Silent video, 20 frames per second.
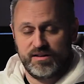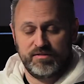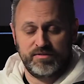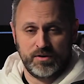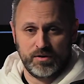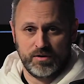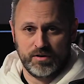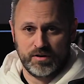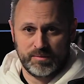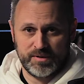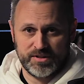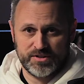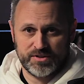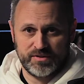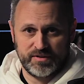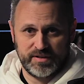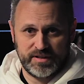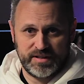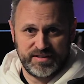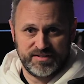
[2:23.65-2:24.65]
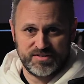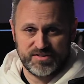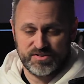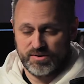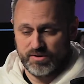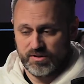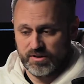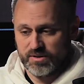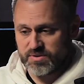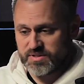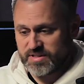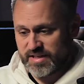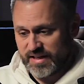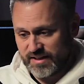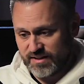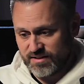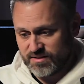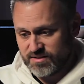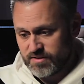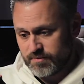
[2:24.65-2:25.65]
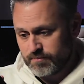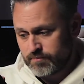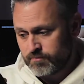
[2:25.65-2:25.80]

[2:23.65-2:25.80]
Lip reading: if you're going to be shooting in studio settings.